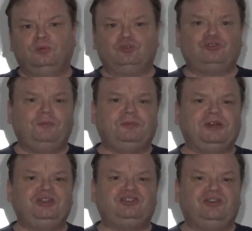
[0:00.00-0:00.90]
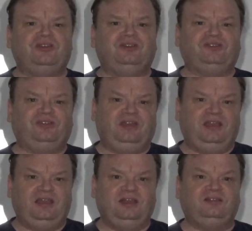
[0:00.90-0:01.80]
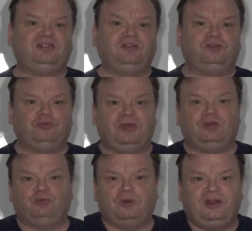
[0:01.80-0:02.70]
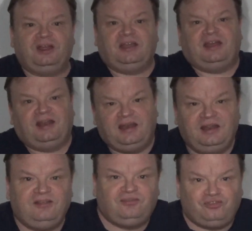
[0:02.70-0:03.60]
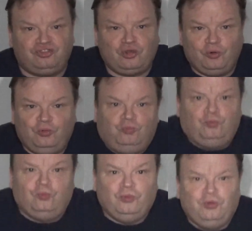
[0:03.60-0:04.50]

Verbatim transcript: Well, Triple H has hit the ground running and has shown